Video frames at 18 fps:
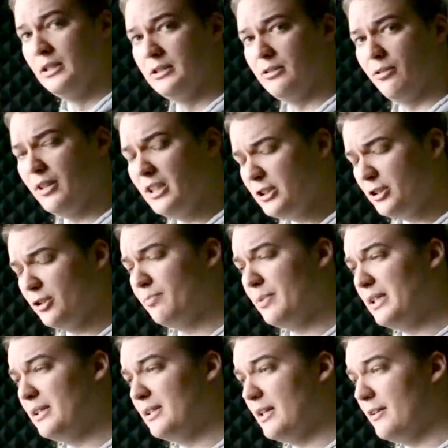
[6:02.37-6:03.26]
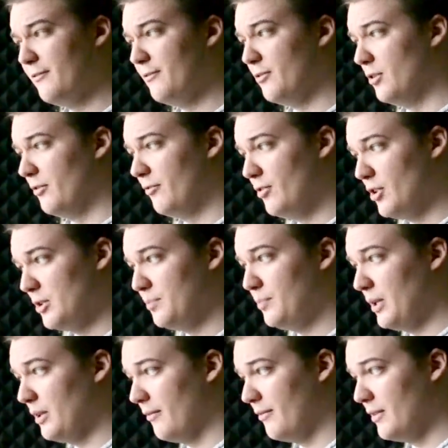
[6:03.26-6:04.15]
So this should be enough for first
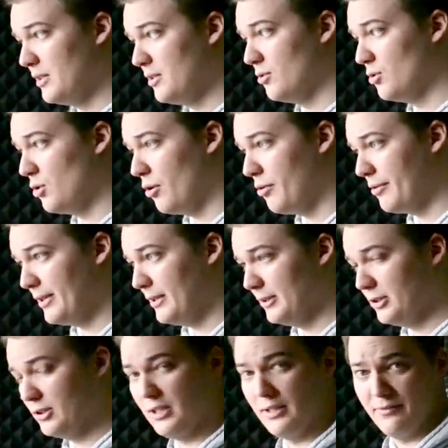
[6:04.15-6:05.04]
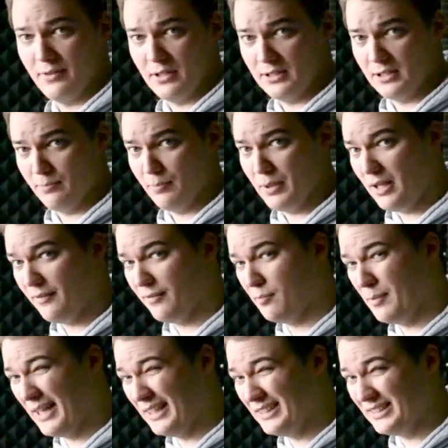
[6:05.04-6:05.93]
part of this tutorial to give us a bit of a
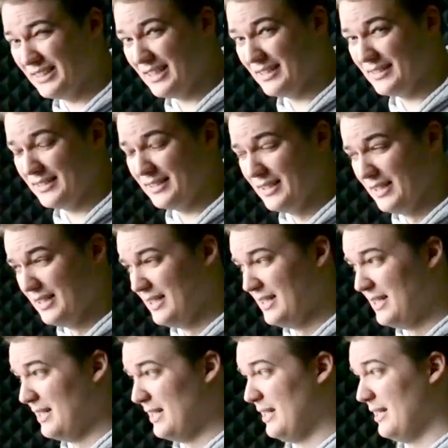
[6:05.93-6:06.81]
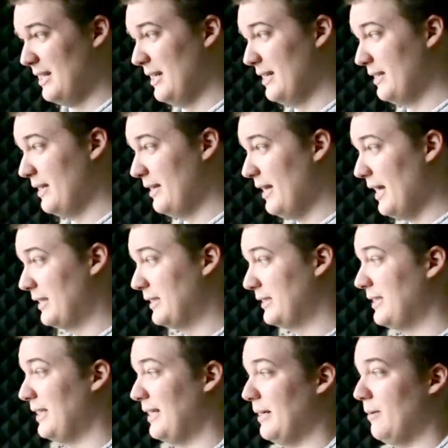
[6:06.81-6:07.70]
mindset. And then next
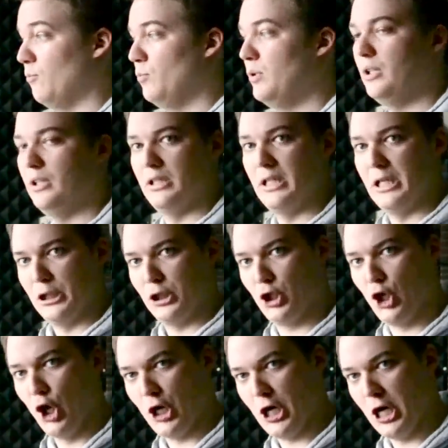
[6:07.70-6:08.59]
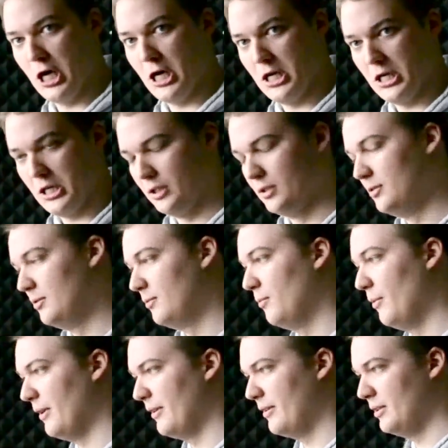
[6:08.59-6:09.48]
time we'll get cooking
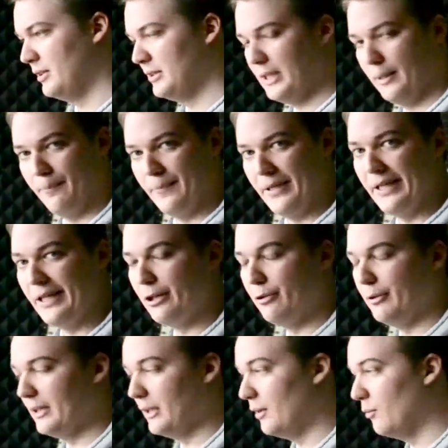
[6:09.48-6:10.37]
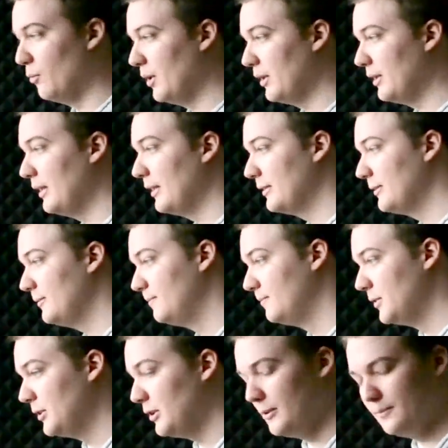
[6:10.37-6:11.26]
with some EQing and whatnot.
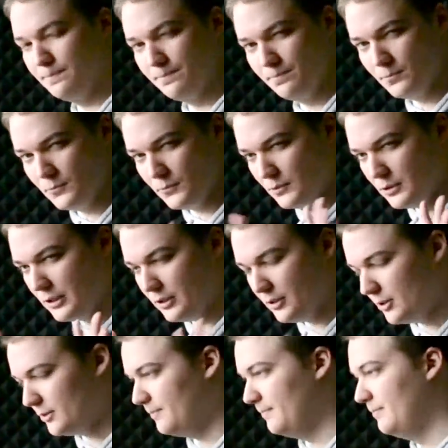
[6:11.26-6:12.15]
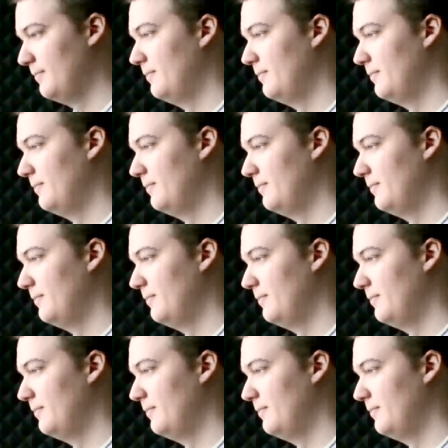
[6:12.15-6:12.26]
So cheers.